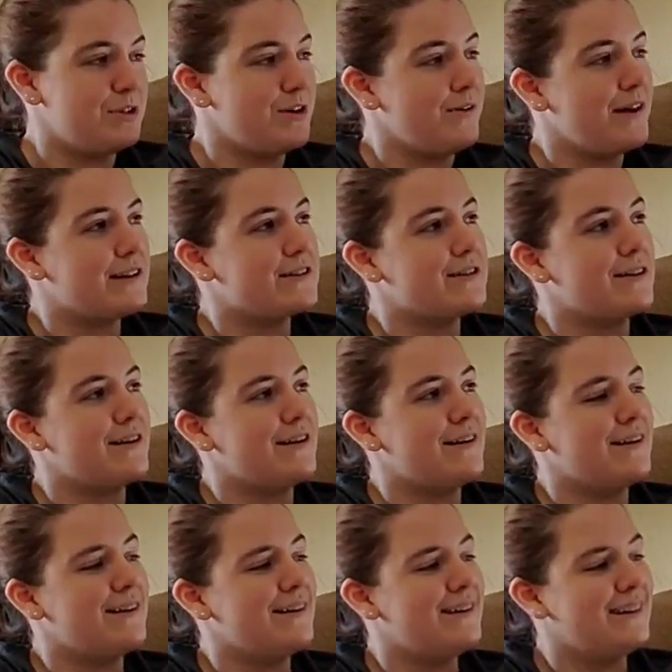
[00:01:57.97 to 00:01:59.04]
So that's
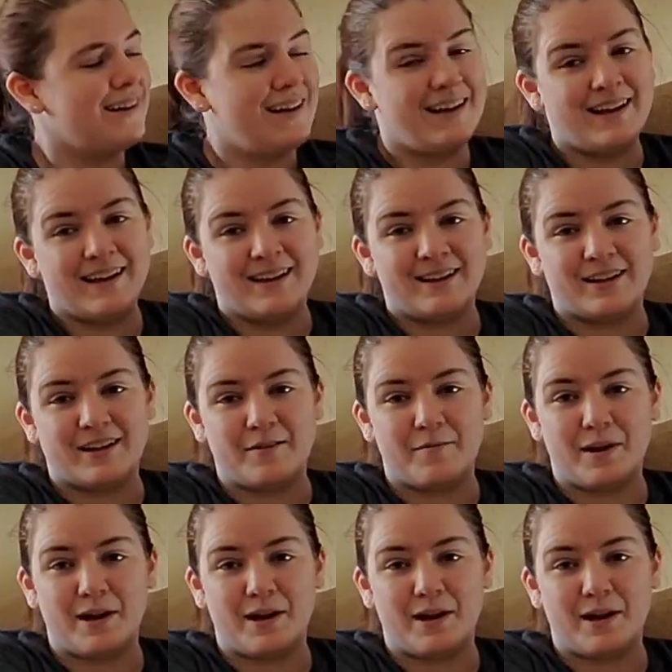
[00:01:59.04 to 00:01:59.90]
gonna